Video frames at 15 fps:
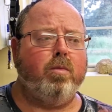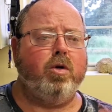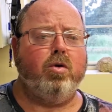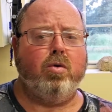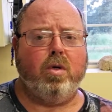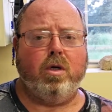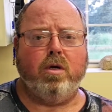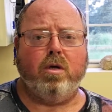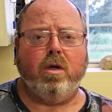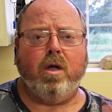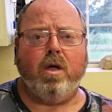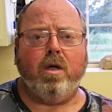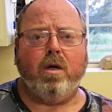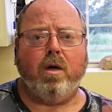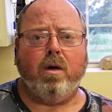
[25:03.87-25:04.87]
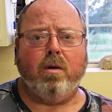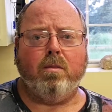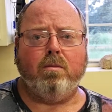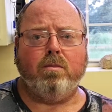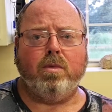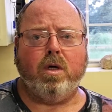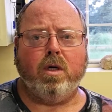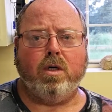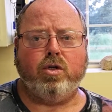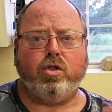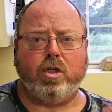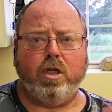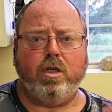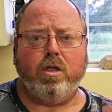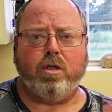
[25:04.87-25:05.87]
you and
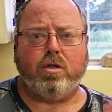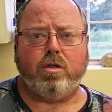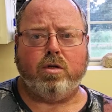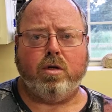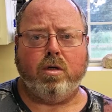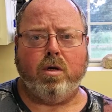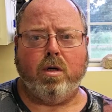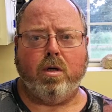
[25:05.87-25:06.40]
see just